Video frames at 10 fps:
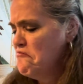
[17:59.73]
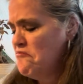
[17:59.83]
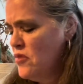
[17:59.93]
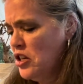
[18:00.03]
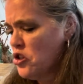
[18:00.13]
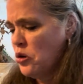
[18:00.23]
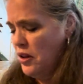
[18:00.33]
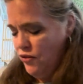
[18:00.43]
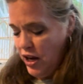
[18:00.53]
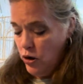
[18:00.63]
It's totally
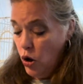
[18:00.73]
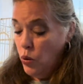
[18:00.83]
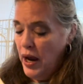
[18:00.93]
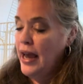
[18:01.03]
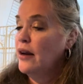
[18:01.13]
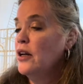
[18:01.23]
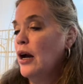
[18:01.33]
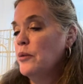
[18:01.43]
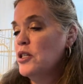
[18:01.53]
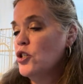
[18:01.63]
fine. Oh, and I
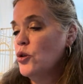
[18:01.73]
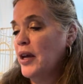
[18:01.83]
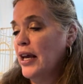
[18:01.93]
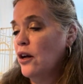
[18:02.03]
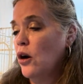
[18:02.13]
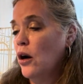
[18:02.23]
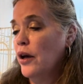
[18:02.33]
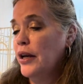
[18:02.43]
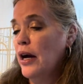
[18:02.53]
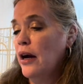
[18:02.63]
was doing it on